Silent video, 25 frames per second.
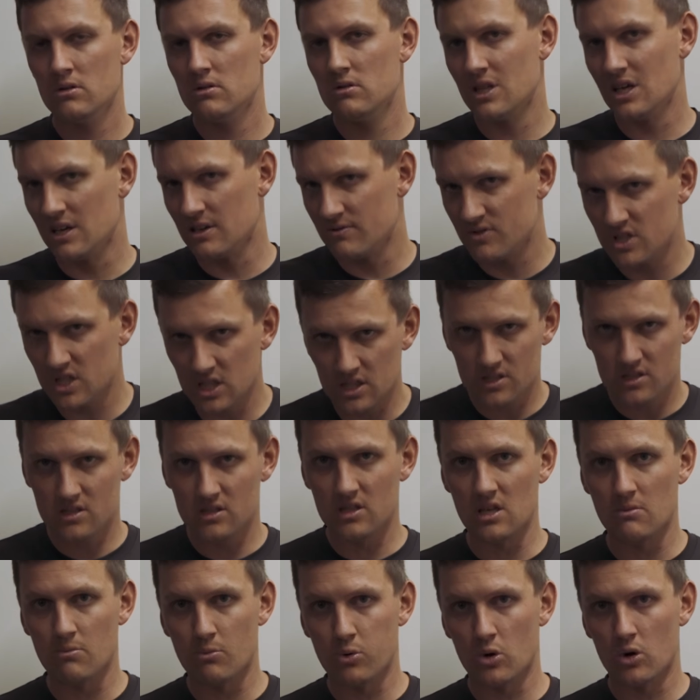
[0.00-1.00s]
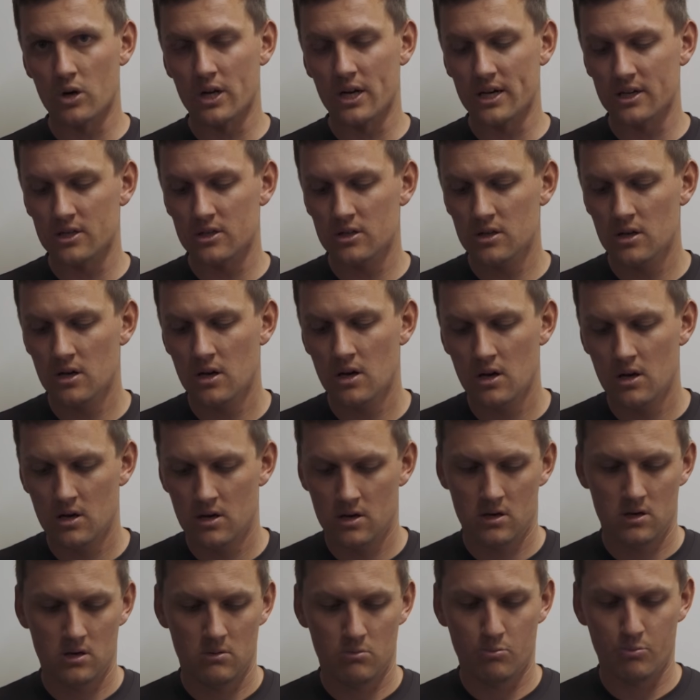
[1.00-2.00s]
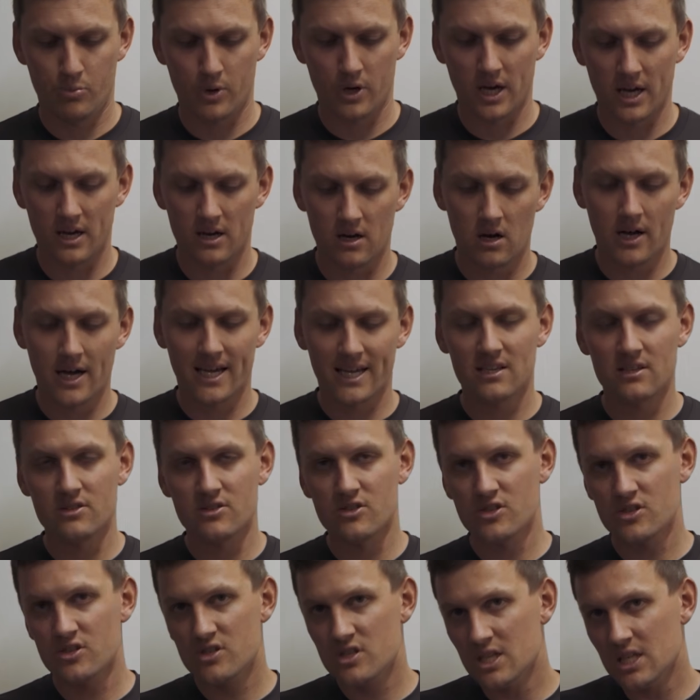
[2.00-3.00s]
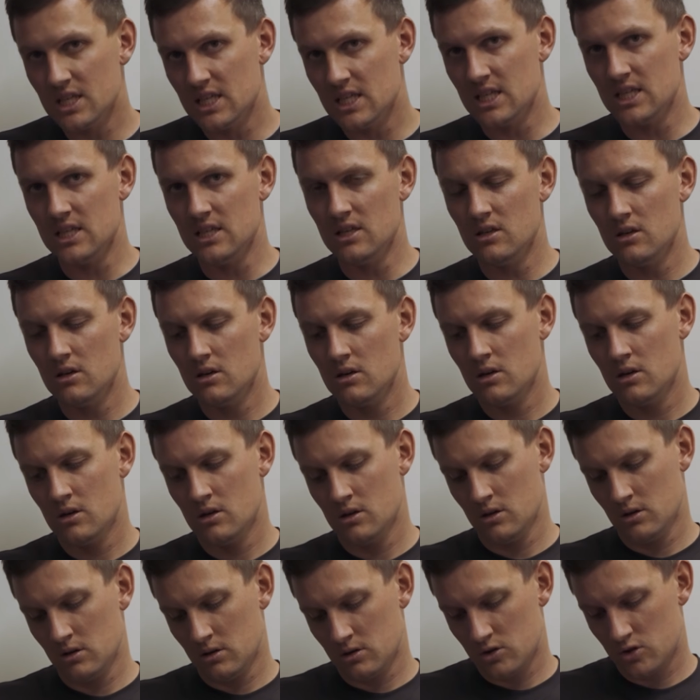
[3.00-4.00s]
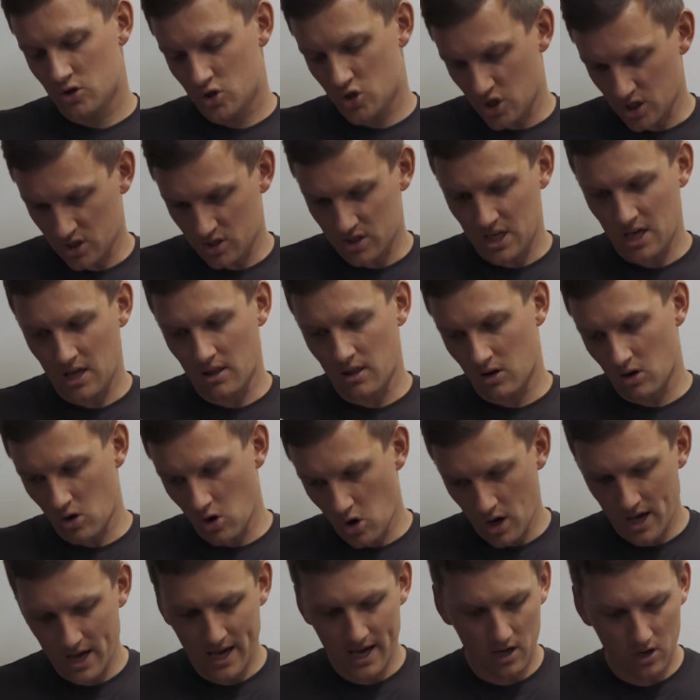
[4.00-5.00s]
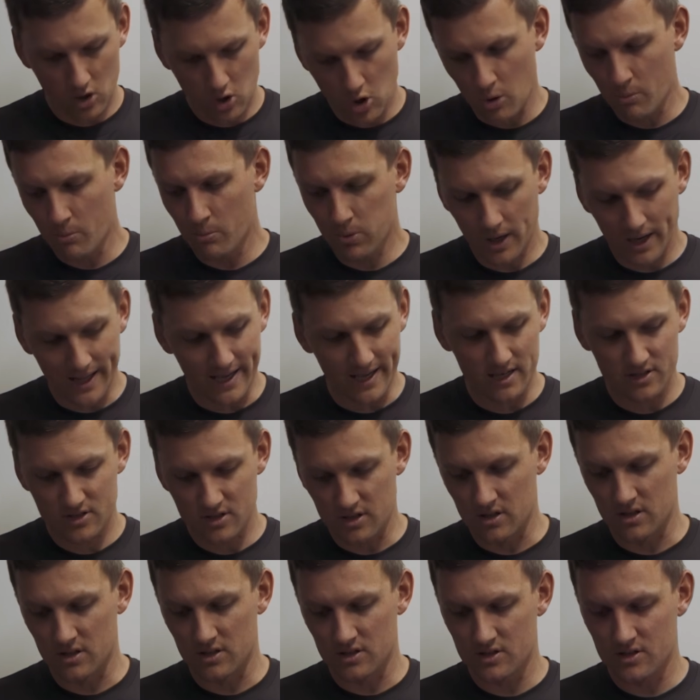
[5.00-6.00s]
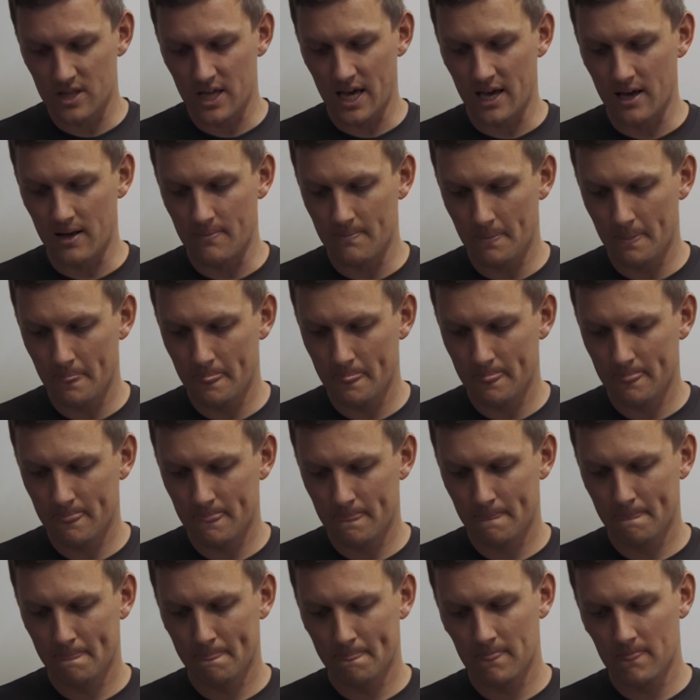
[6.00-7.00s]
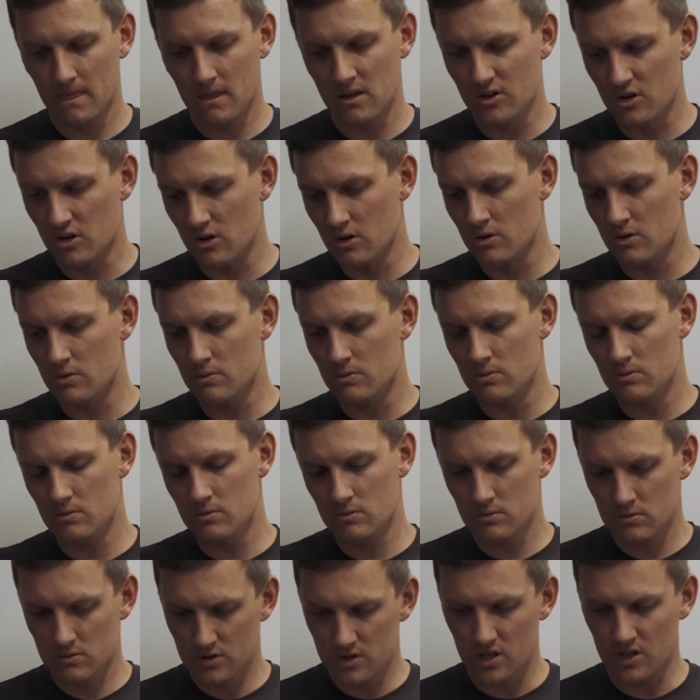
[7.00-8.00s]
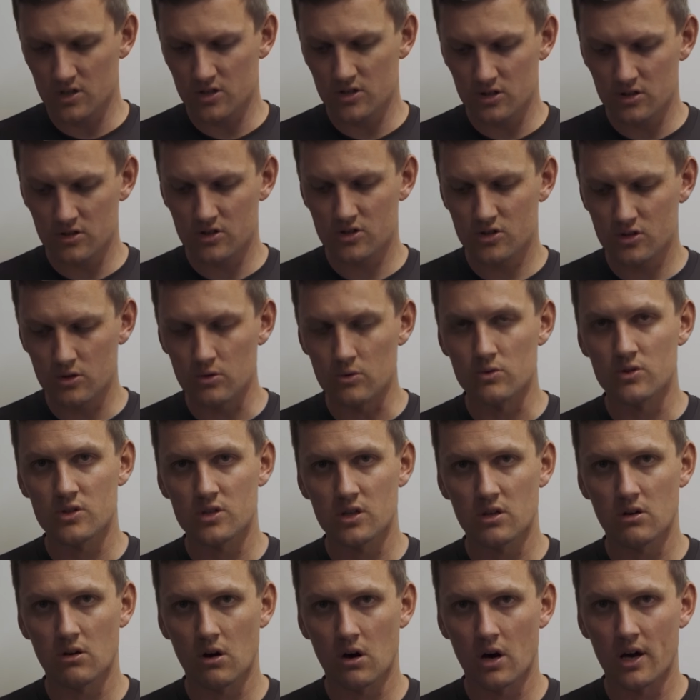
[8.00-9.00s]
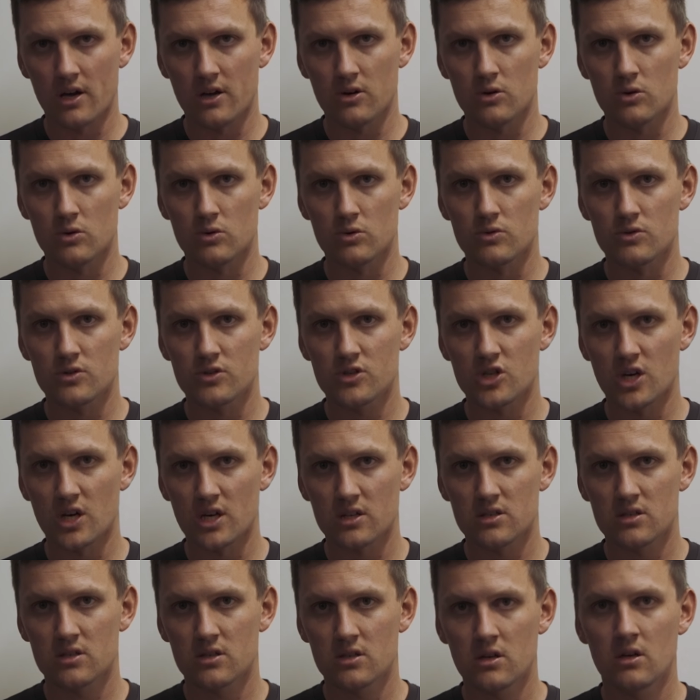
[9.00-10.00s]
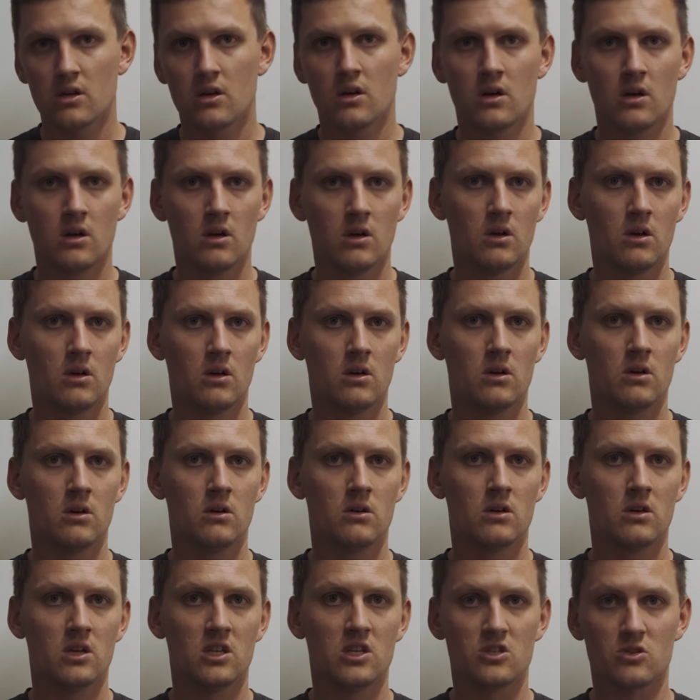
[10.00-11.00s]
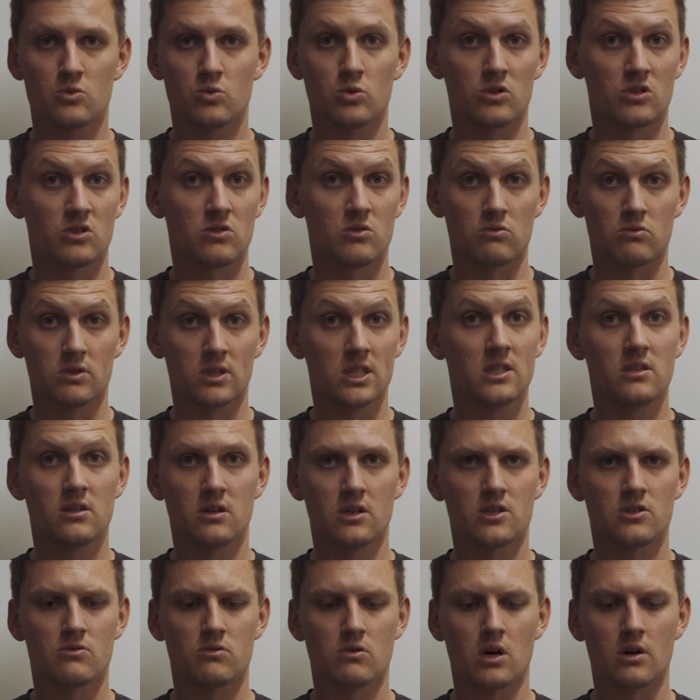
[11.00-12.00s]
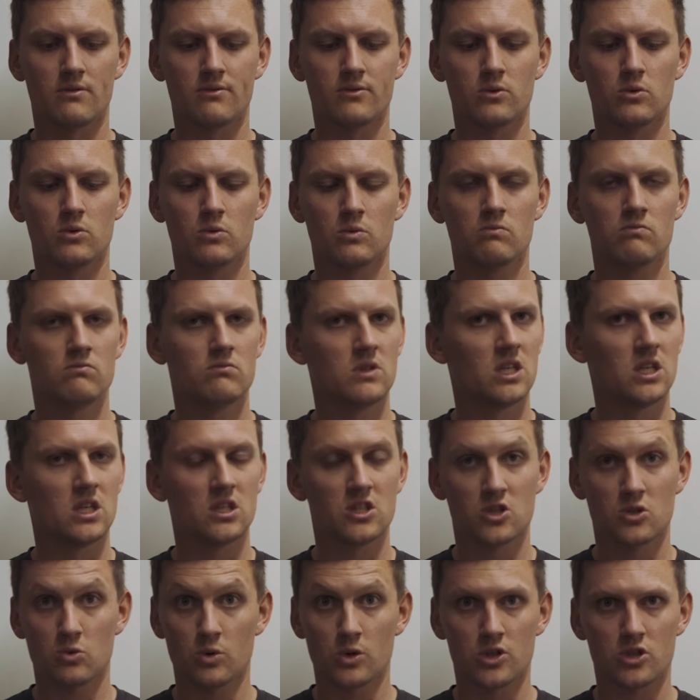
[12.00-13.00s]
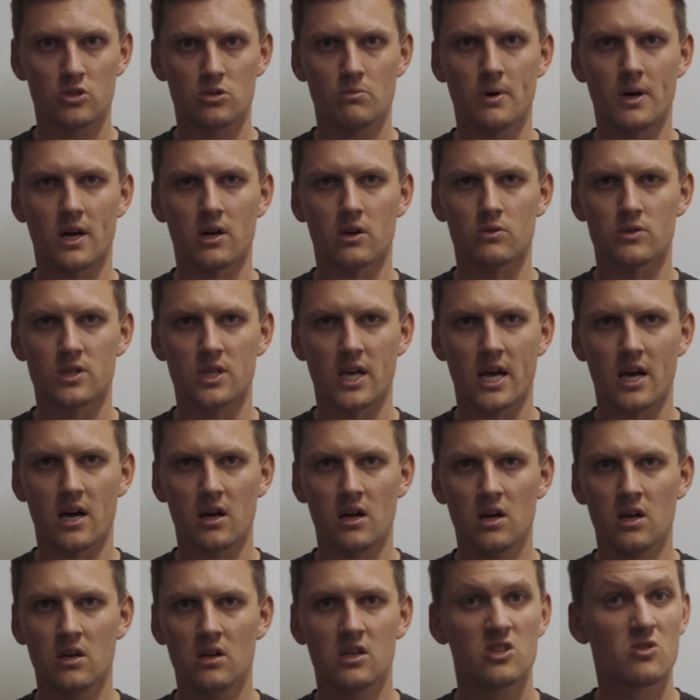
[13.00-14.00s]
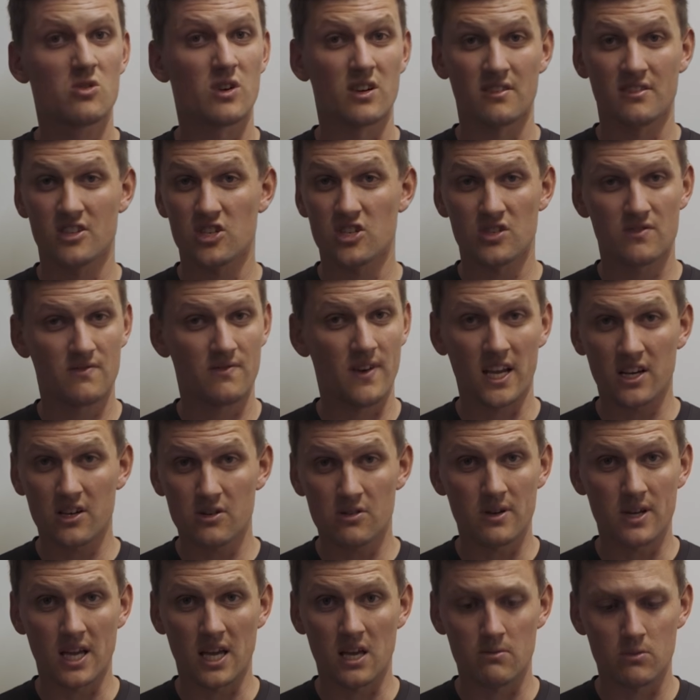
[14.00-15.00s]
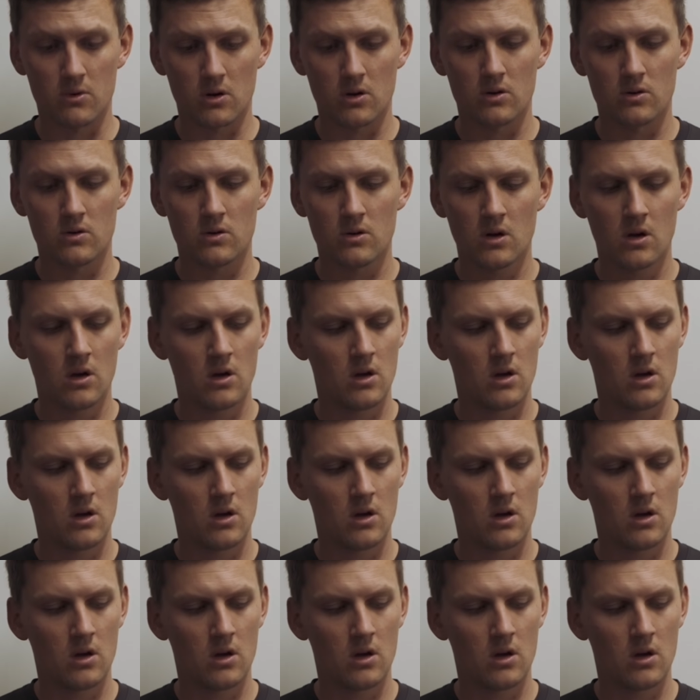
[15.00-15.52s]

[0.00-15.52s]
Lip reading: They've tested their product, but I can see just how complex it is that, you know, this suits a guy who's he just wants a really nice rifle. He can switch the barrels out. He's running just factory ammo,